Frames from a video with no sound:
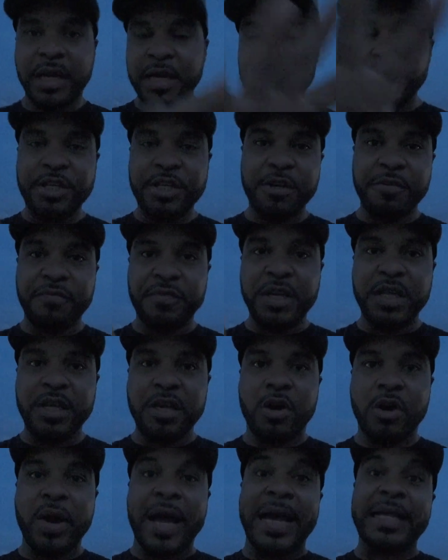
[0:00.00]
into your
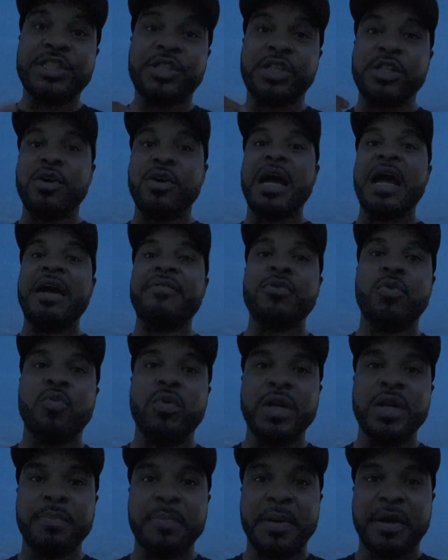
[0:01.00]
video and still have the
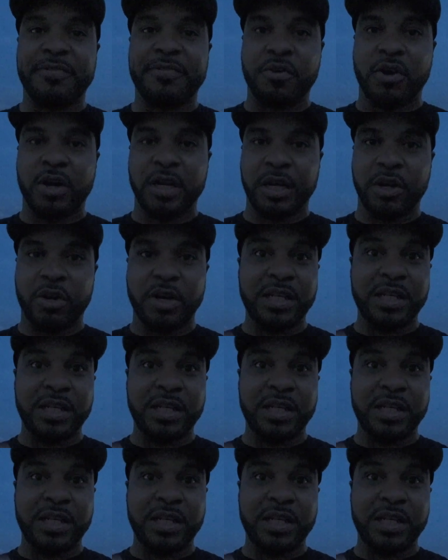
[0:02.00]
wind muff on there,